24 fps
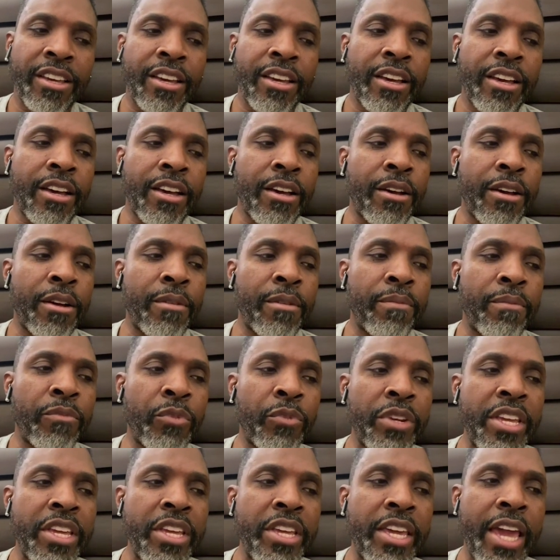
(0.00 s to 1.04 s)
Mm-hmm.
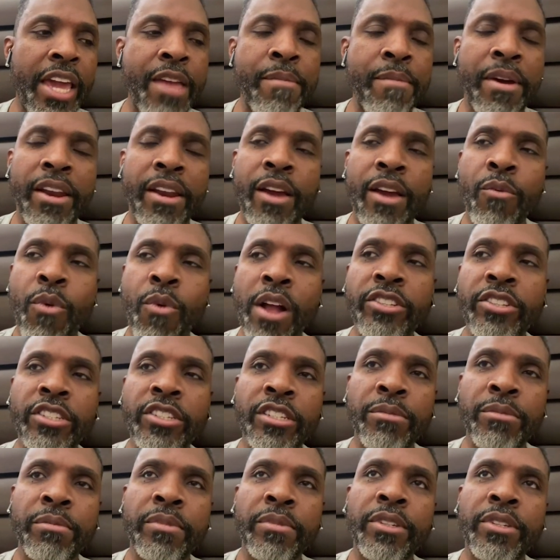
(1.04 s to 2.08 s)
Um, when he came out, I
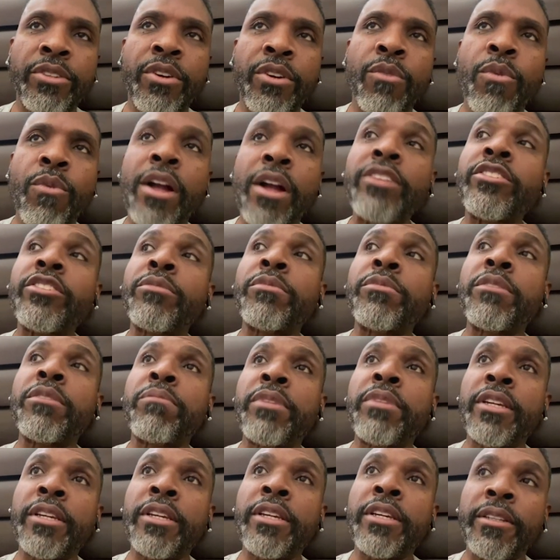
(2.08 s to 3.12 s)
watched him. You know, I watched
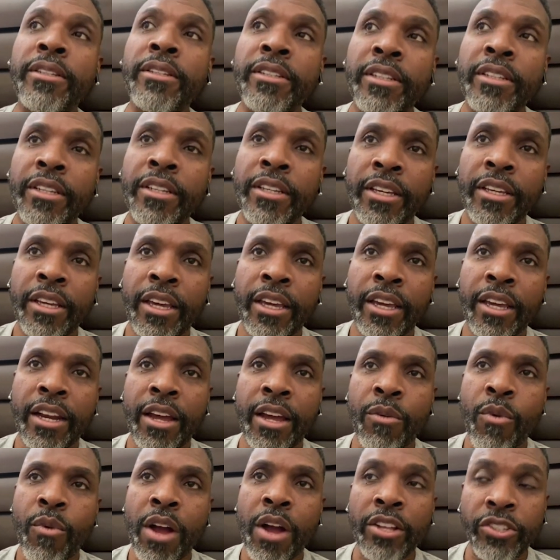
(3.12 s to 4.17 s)
him compete, mm-hmm.
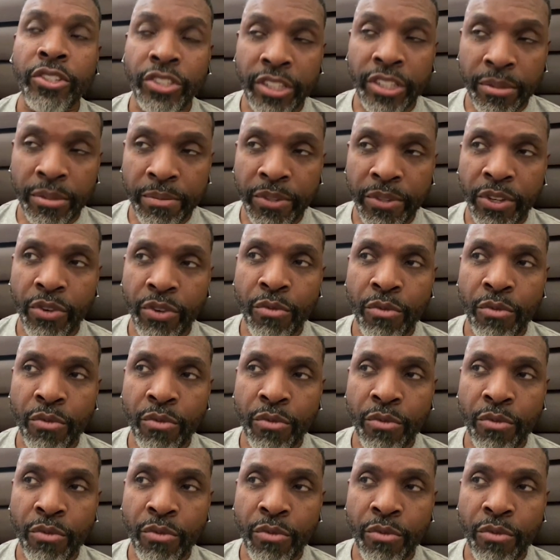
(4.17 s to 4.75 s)
and I watched him.